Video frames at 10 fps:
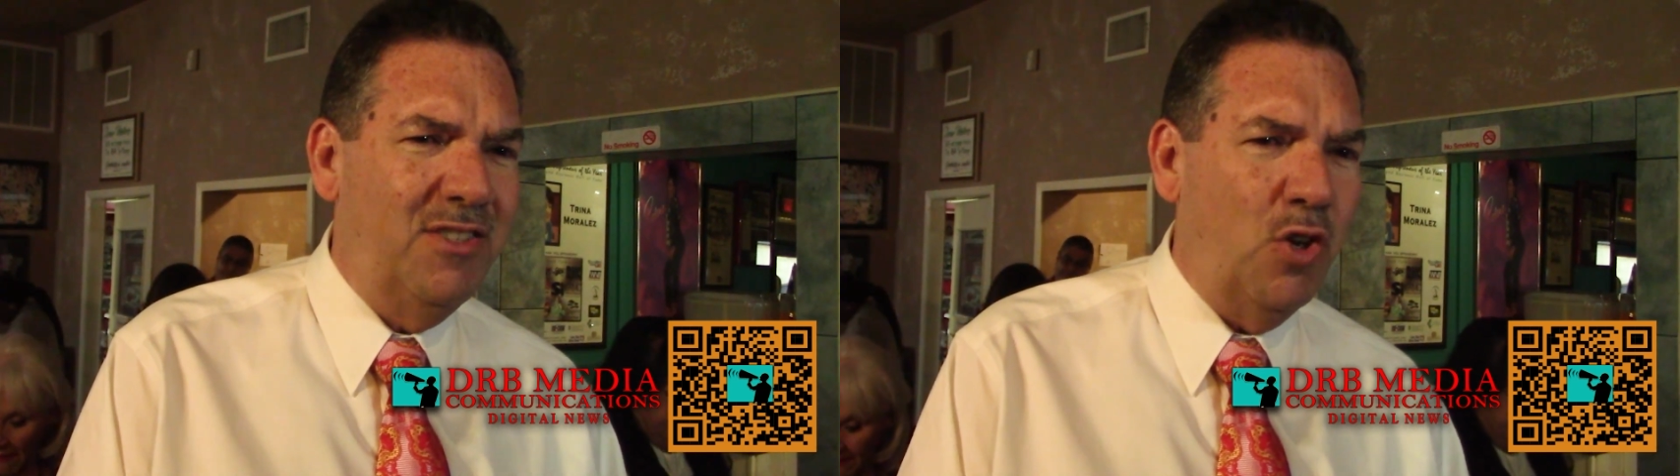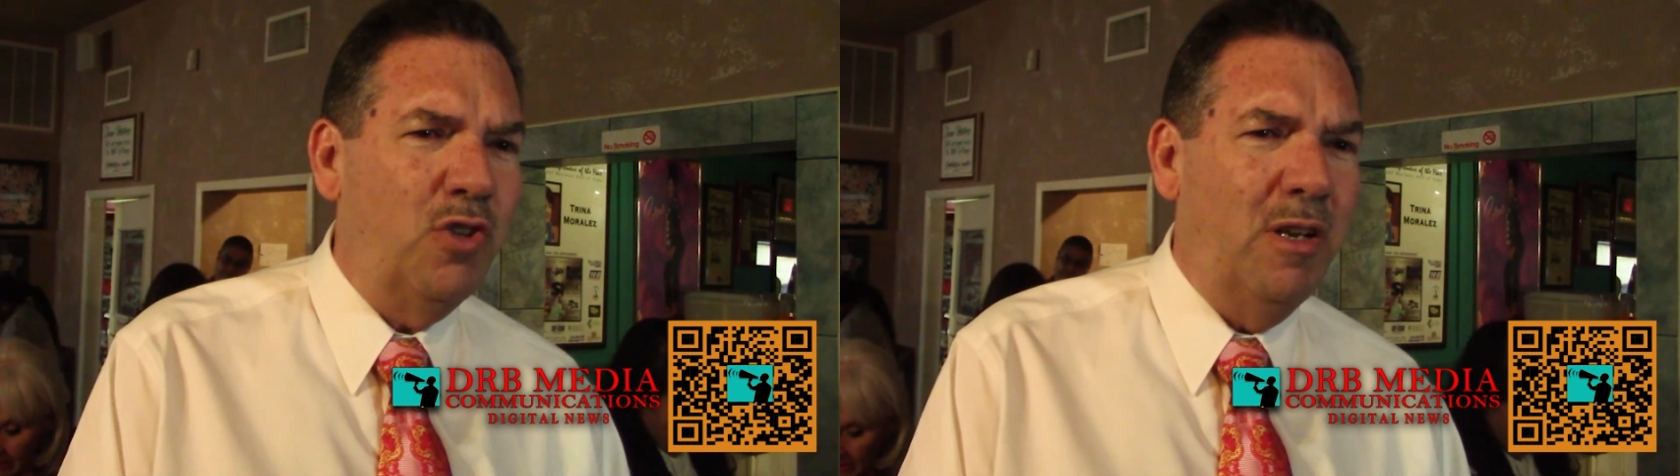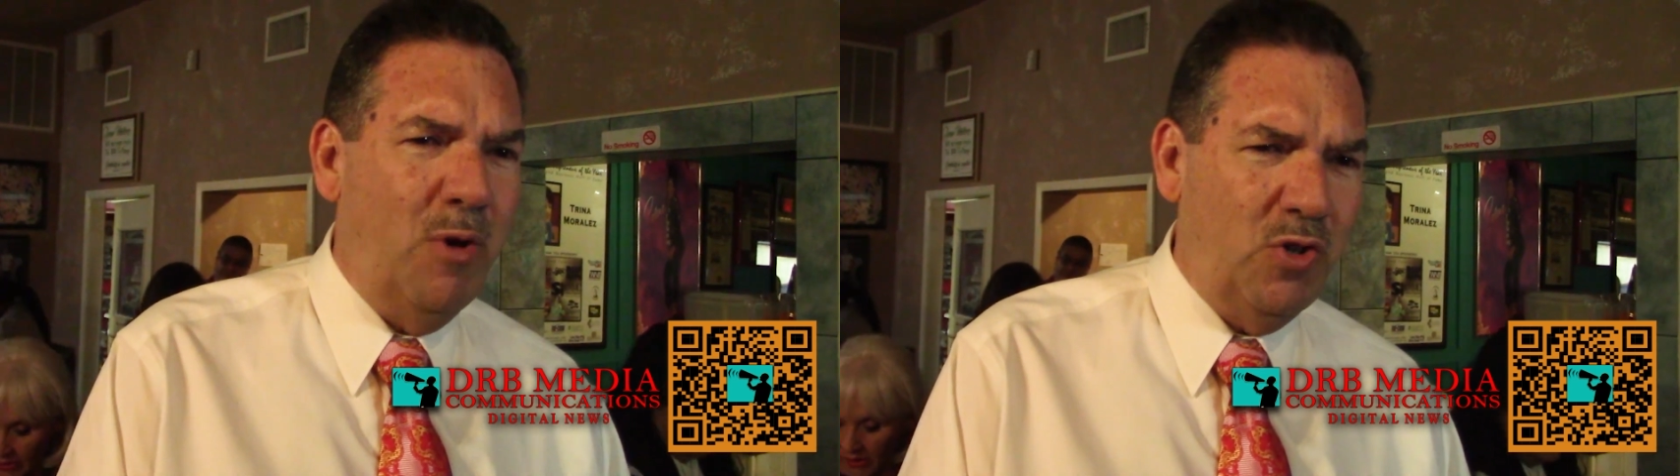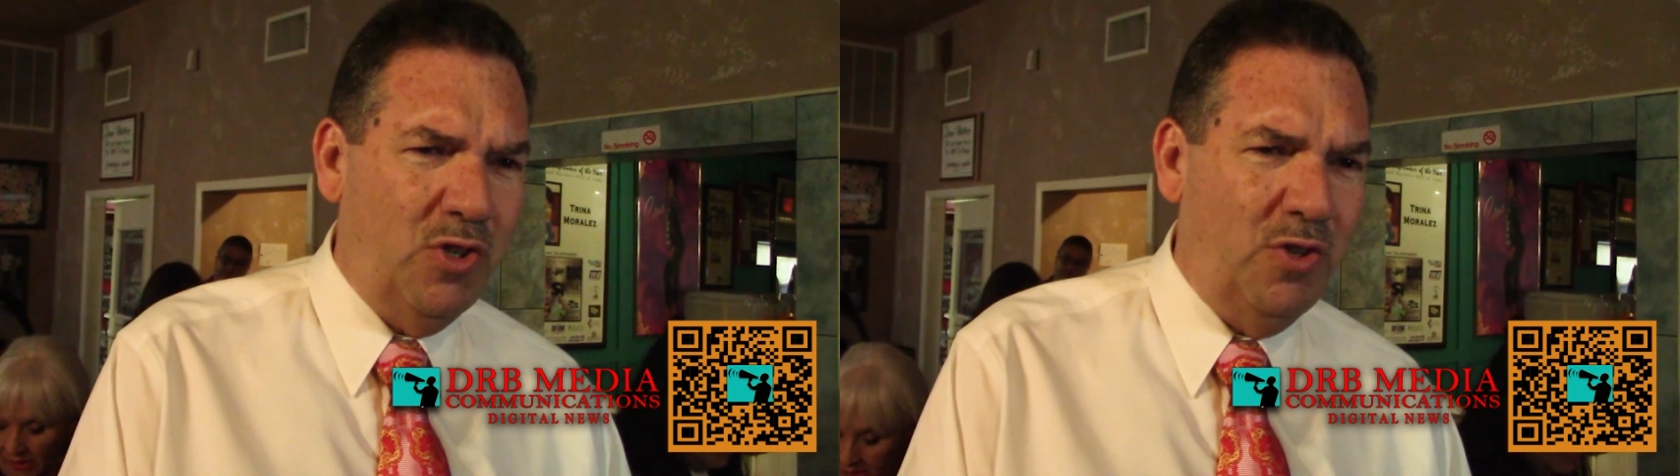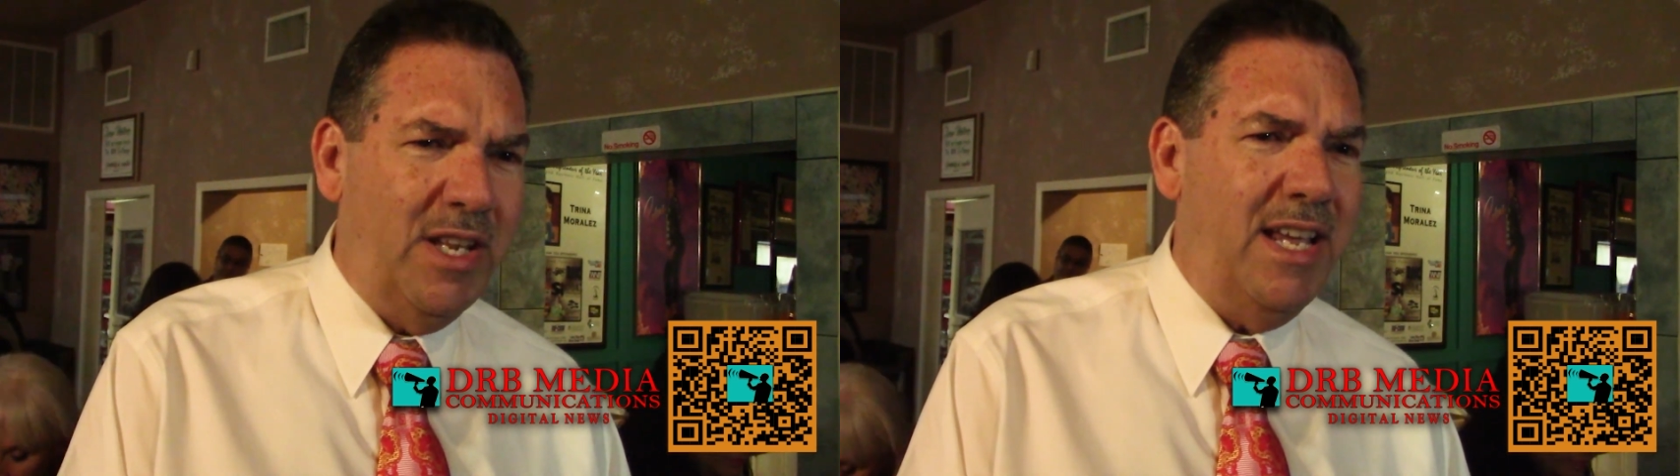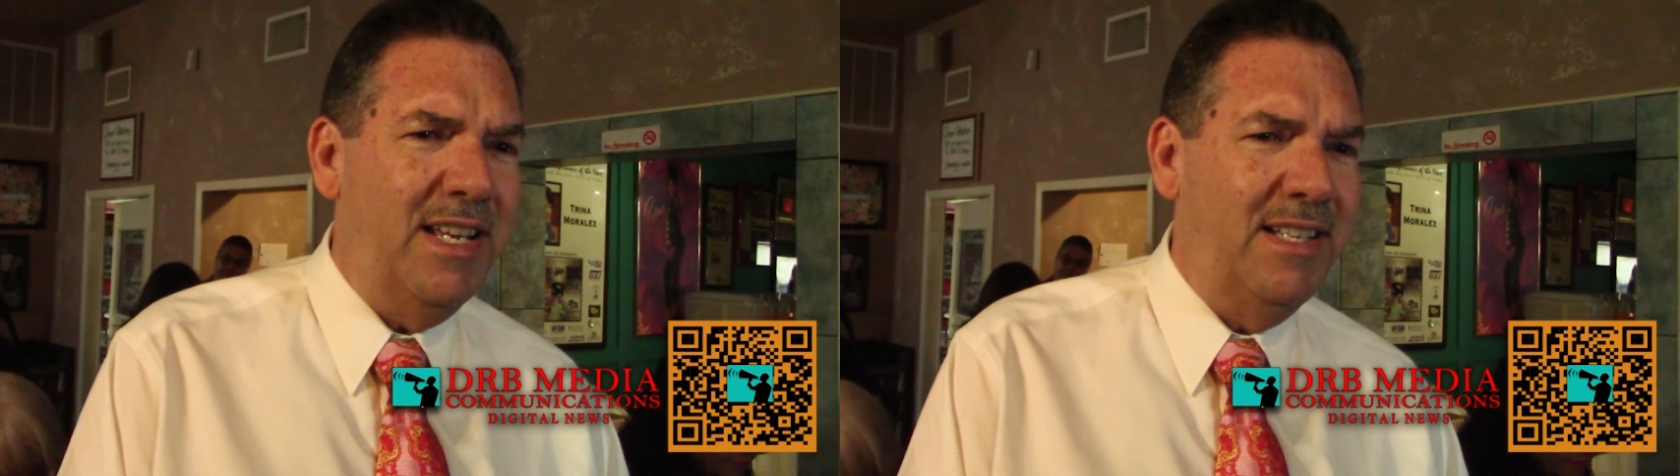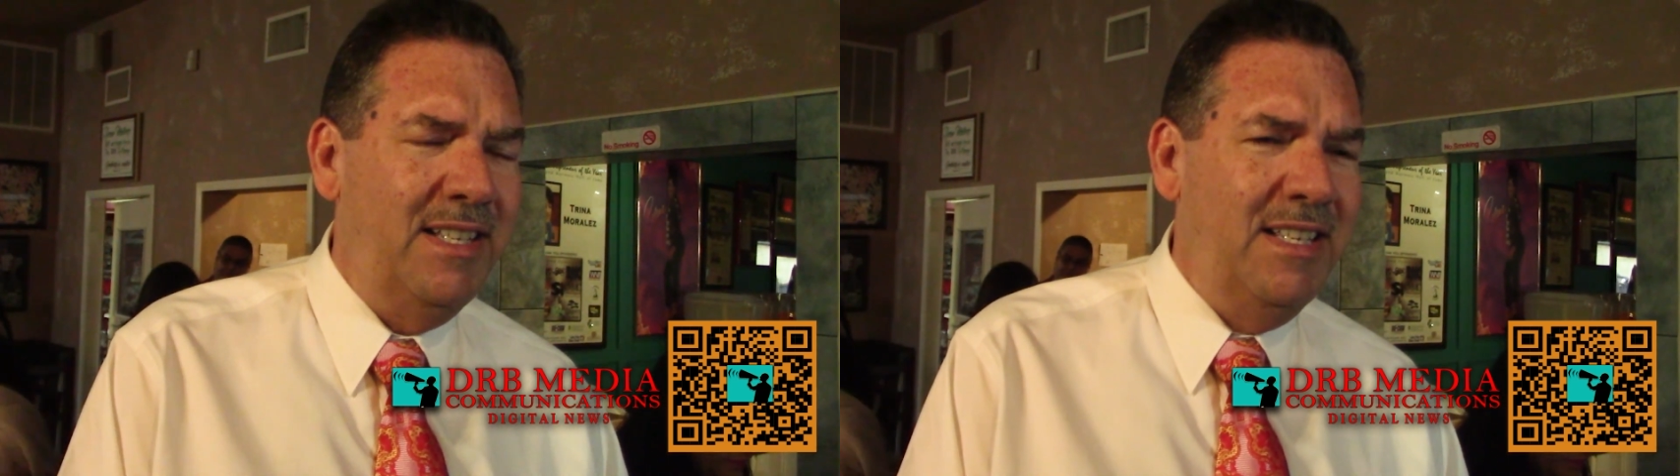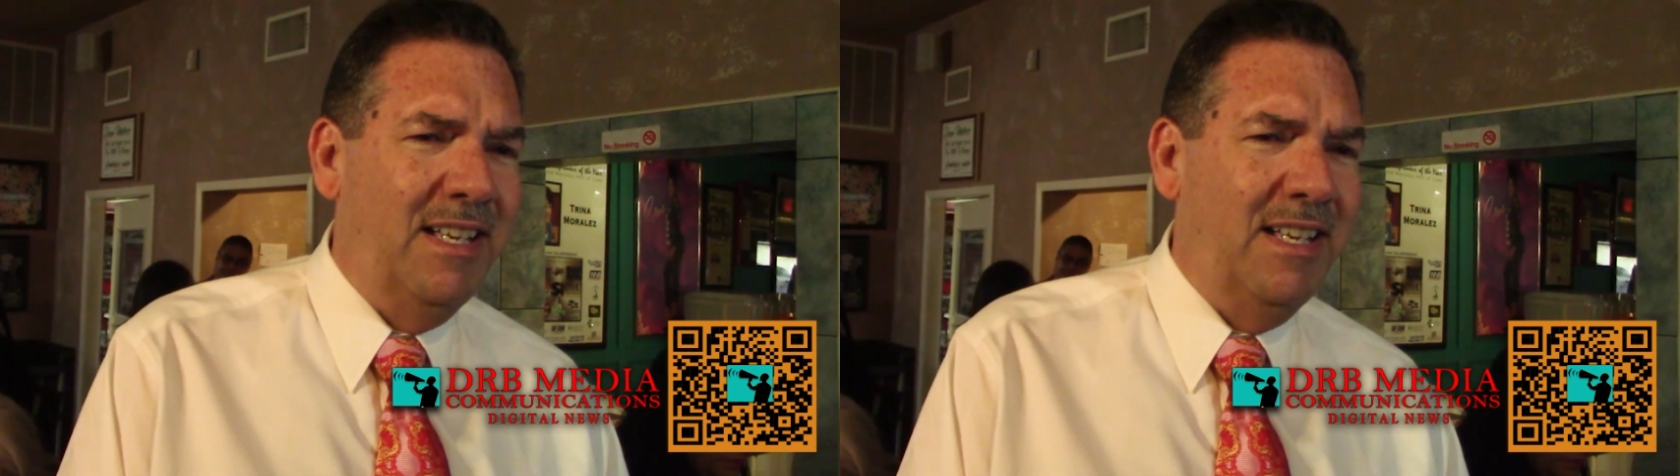social emotional data,